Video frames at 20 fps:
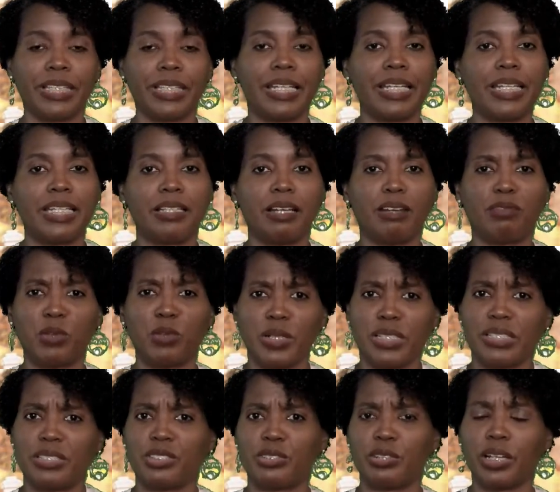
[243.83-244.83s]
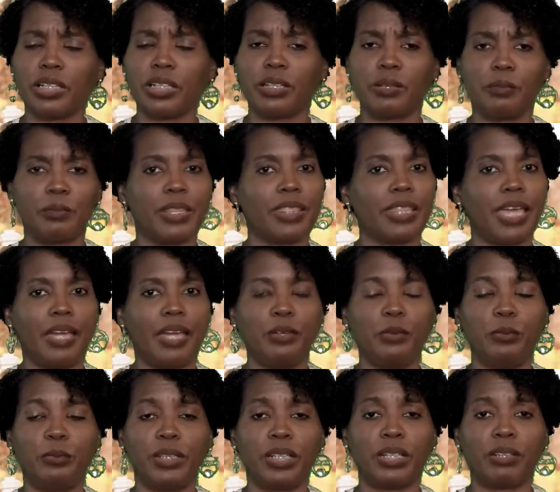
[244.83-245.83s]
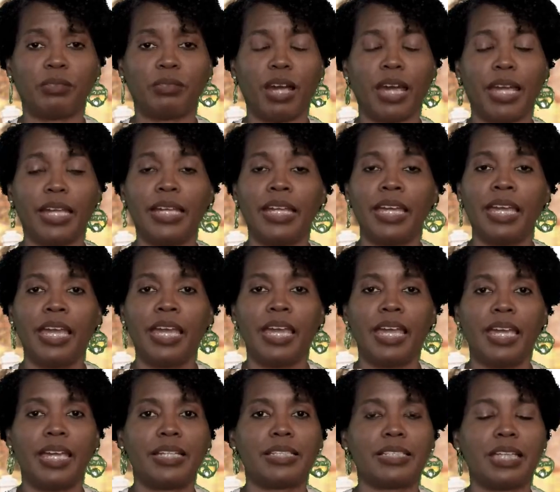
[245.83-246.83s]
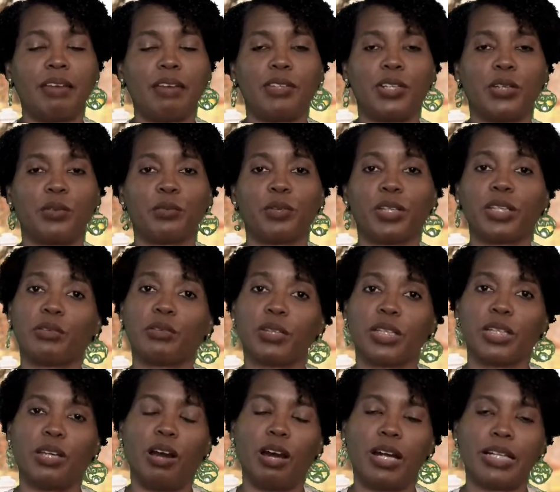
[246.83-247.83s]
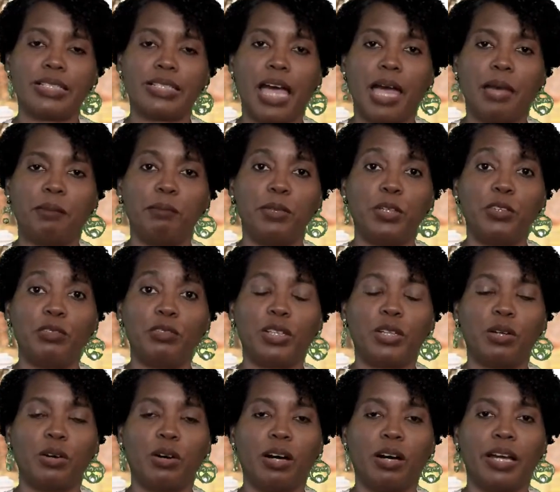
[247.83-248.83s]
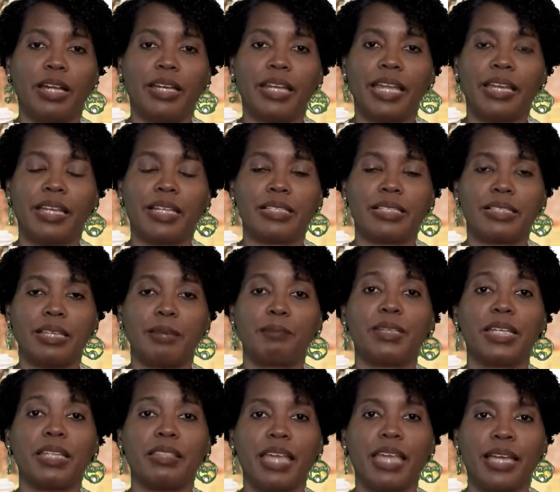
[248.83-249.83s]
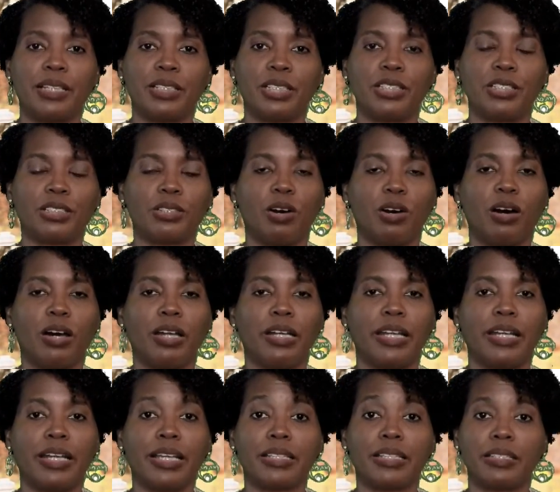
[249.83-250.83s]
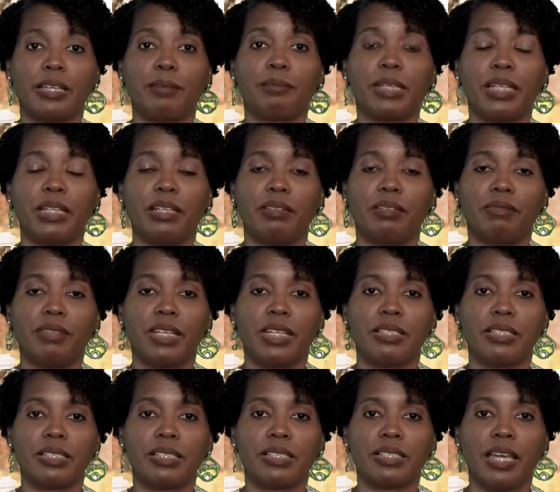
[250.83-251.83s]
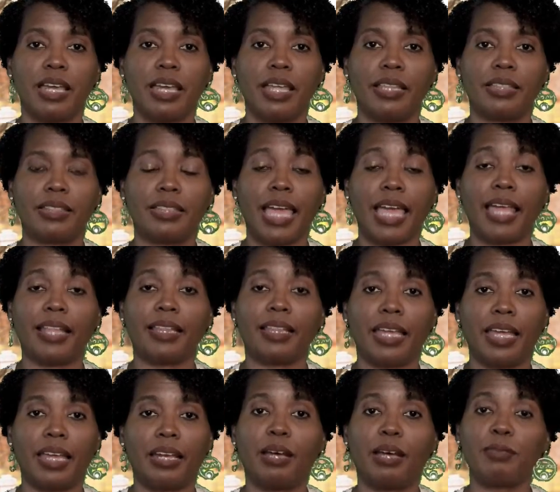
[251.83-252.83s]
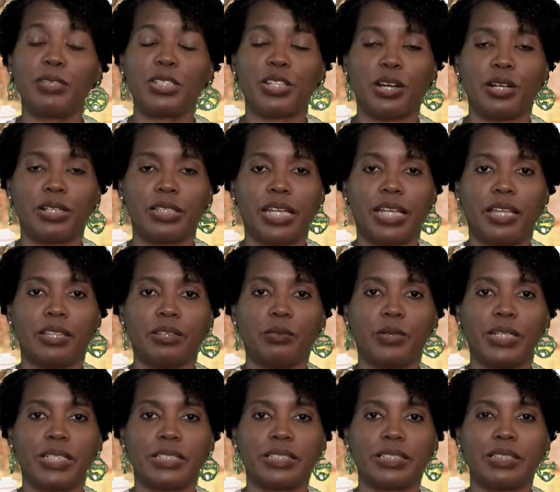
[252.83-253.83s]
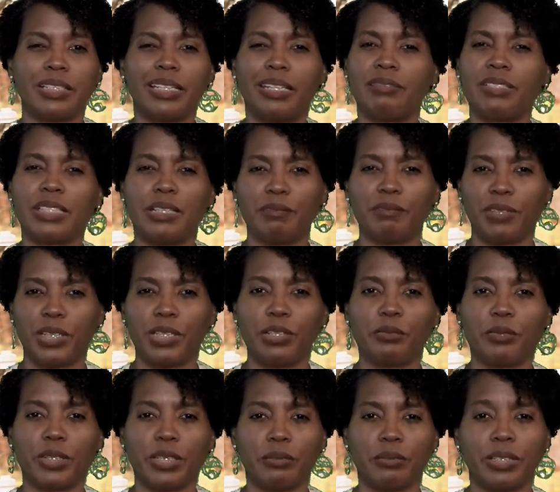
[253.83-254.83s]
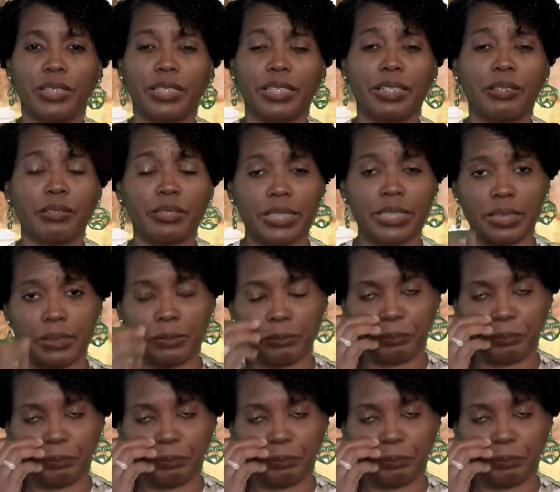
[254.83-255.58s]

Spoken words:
And he, of course, is struggling with that. Who wouldn't, right? He's having a really, really hard time moving on and accepting that she's gone and accepting the events that led up to her death, which leaves him feeling really, really guilty.